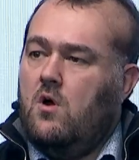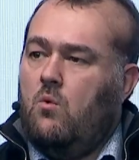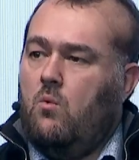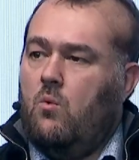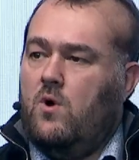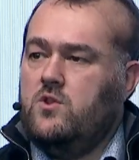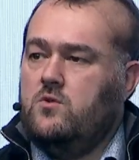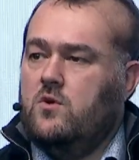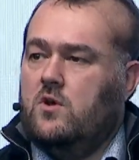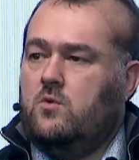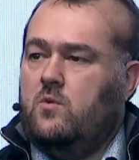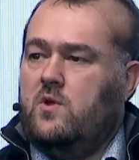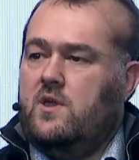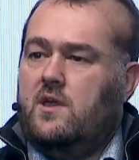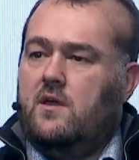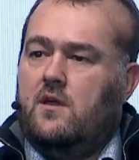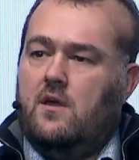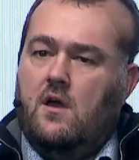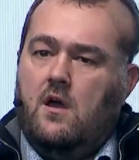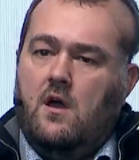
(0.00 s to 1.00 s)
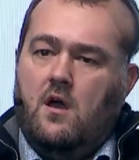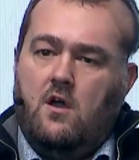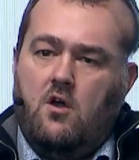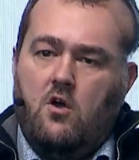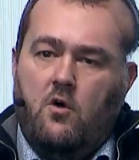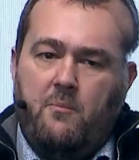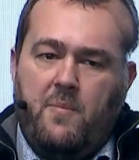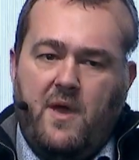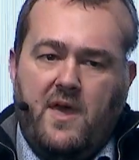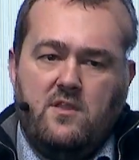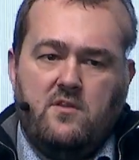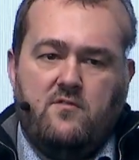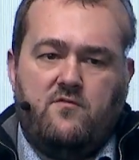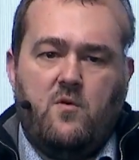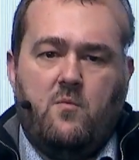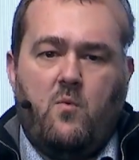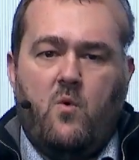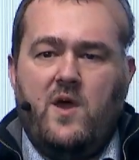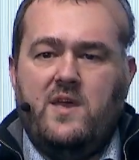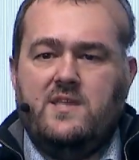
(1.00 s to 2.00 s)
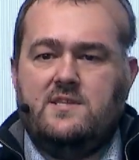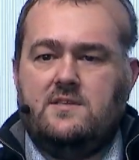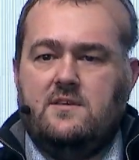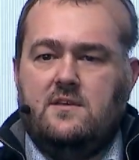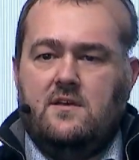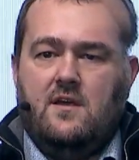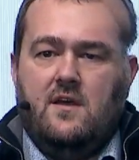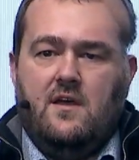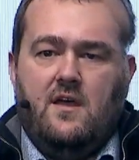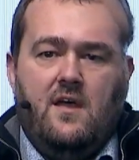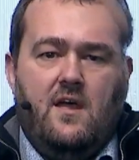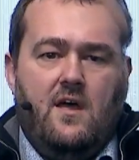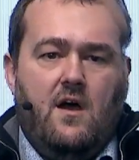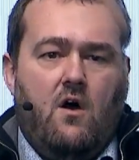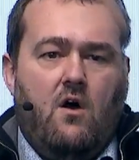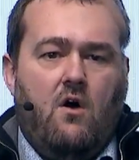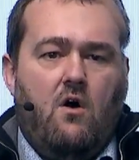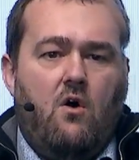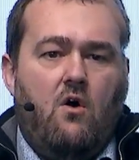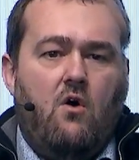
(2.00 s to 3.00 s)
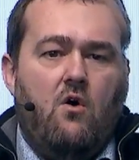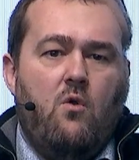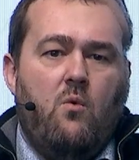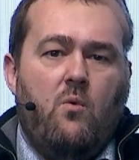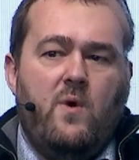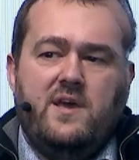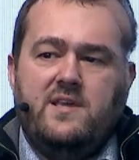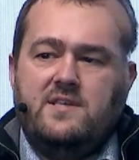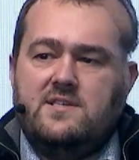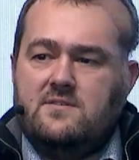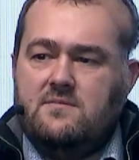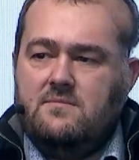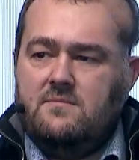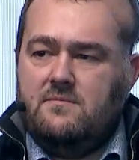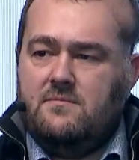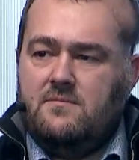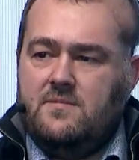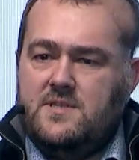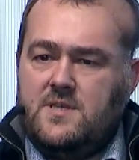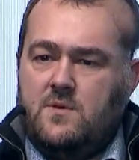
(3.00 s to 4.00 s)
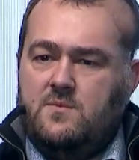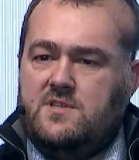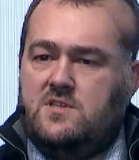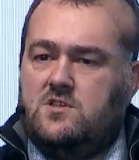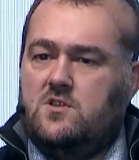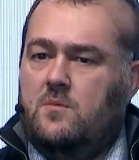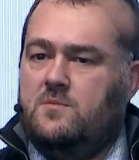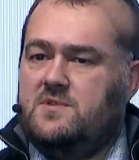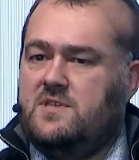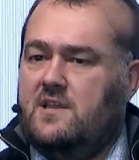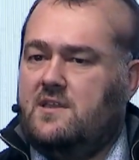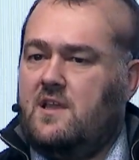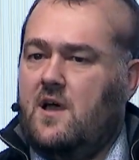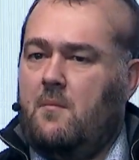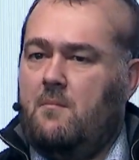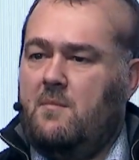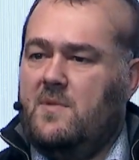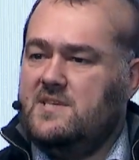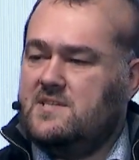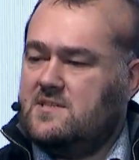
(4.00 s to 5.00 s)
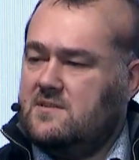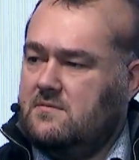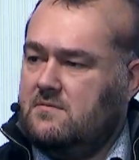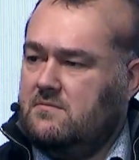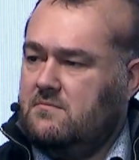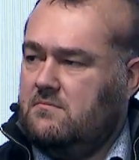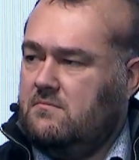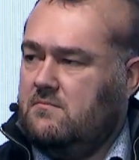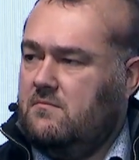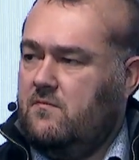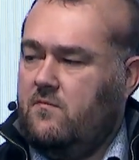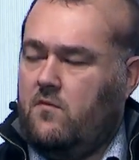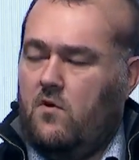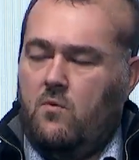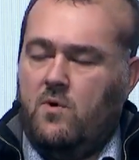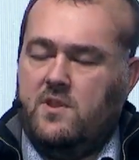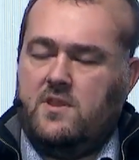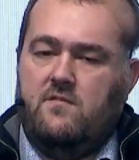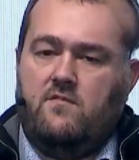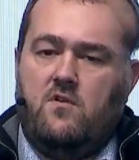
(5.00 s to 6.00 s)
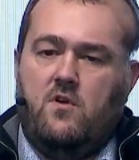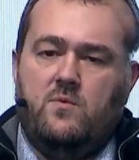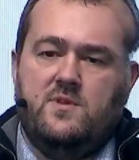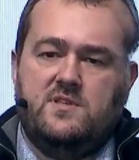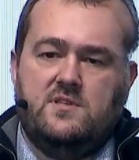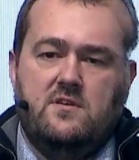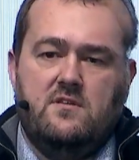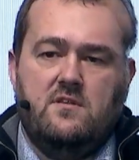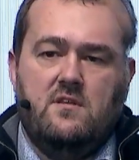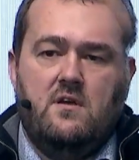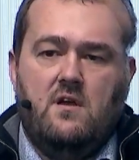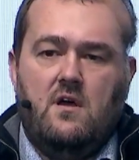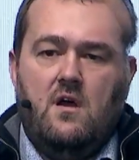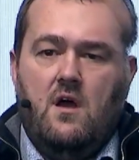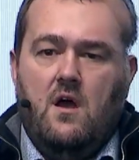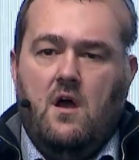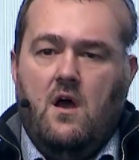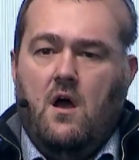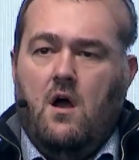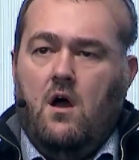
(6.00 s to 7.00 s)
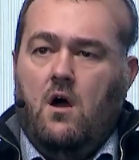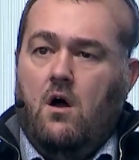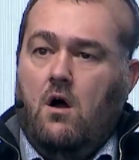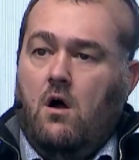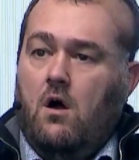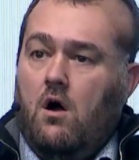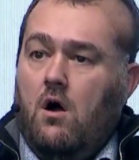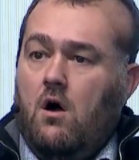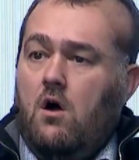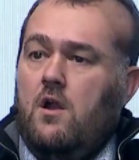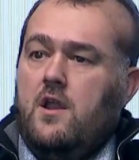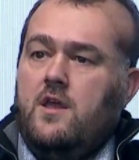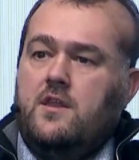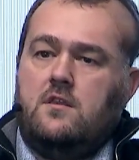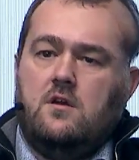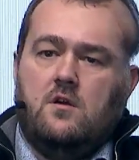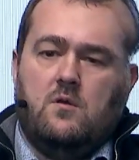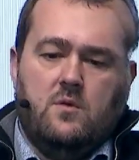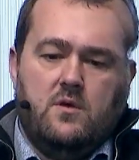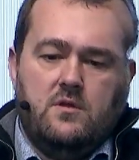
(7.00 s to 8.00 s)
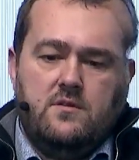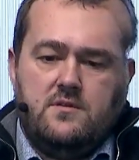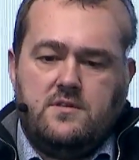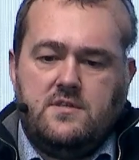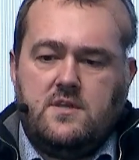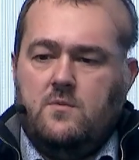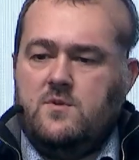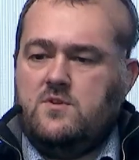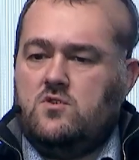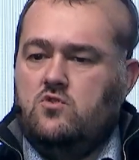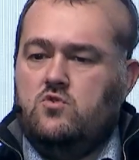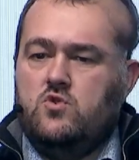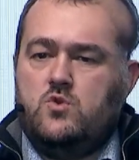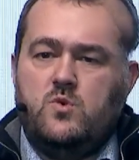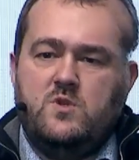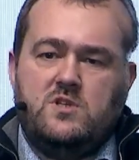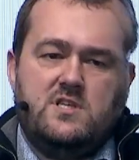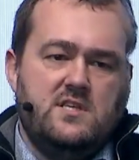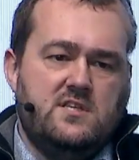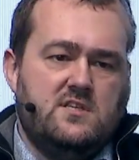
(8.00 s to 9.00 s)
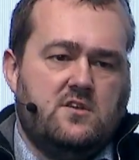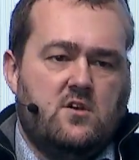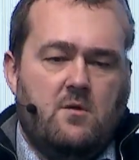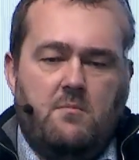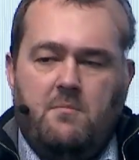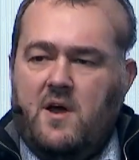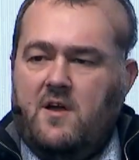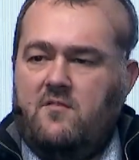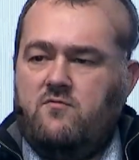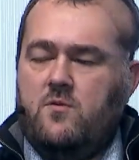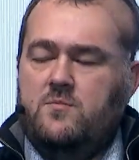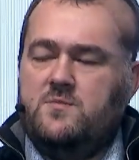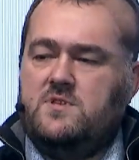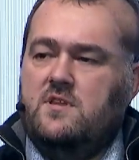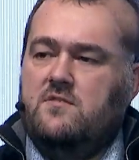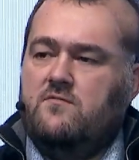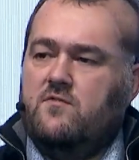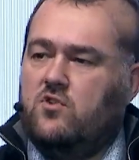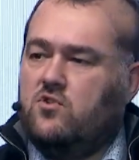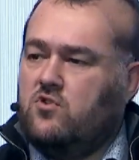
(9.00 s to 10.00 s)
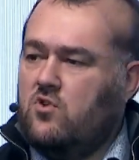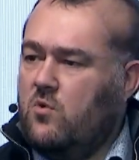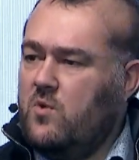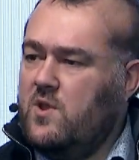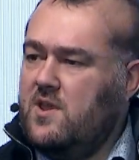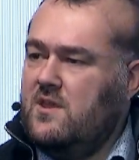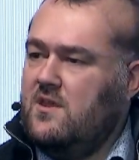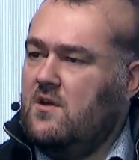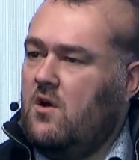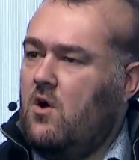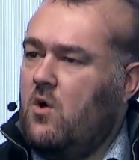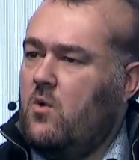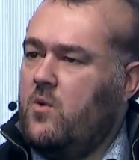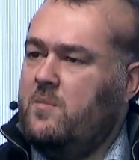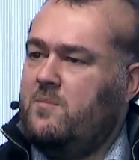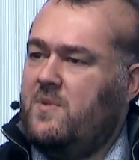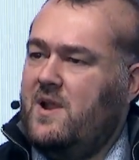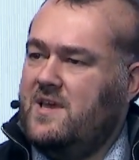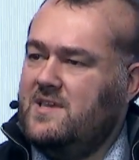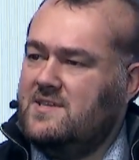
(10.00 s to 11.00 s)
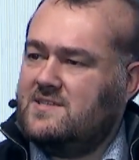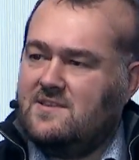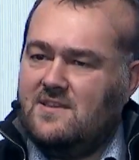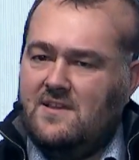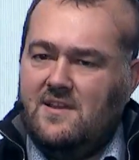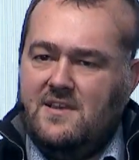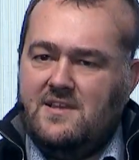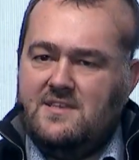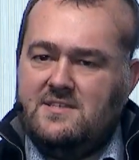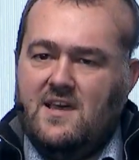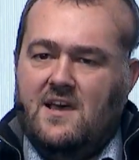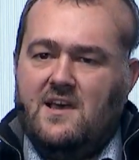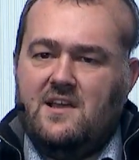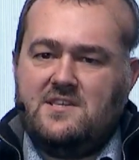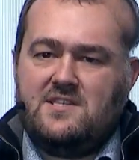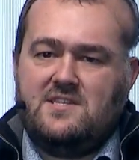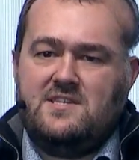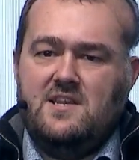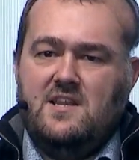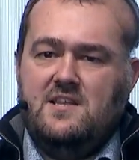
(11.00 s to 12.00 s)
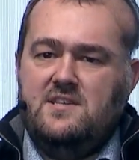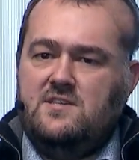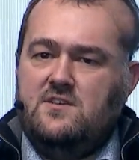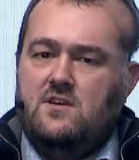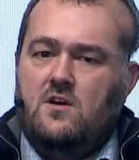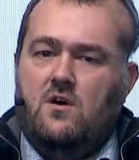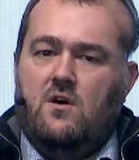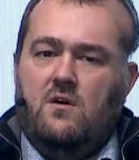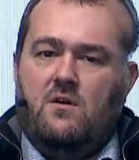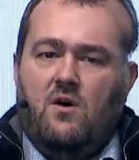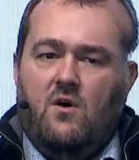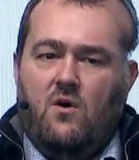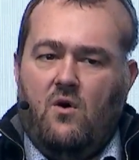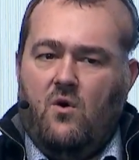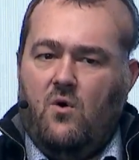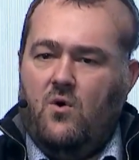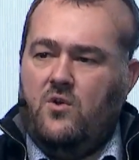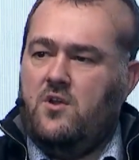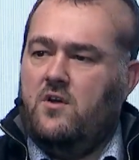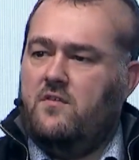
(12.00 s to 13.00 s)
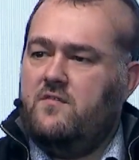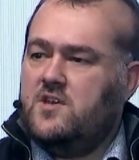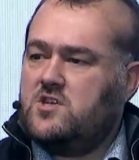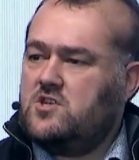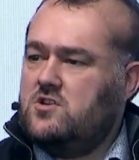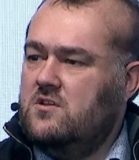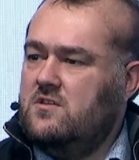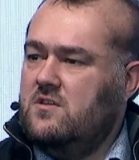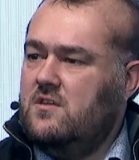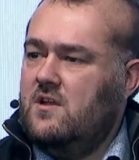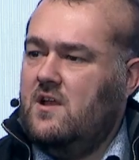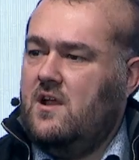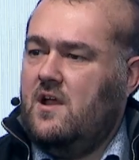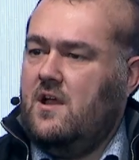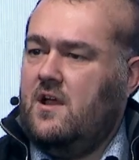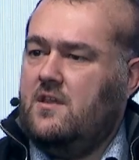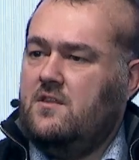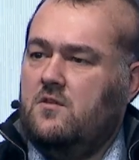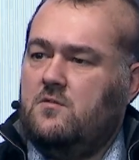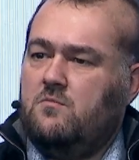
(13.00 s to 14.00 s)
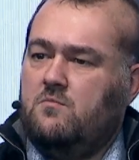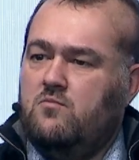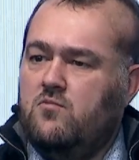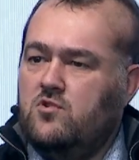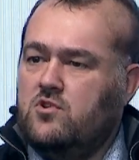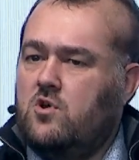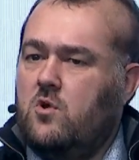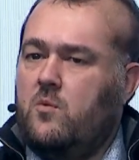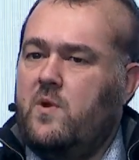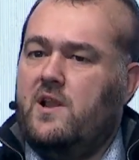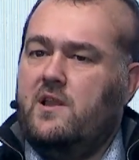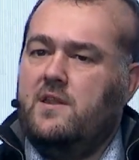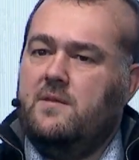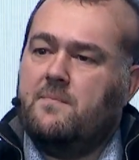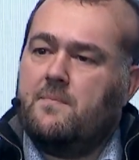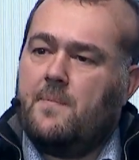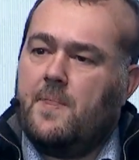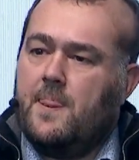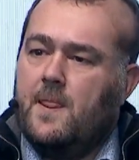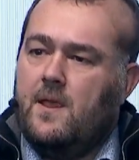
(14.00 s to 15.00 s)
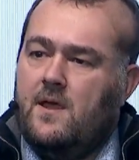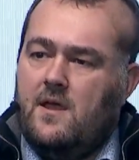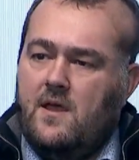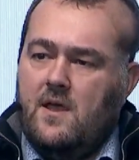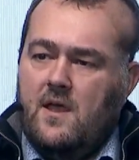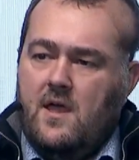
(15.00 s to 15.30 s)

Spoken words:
When you are doing campaign of upgrades, always there is some that are missed for whatever reason. Or later on, there is a new switches come back from the inventory or replaced that are still in the older version and are not put correctly. Yeah.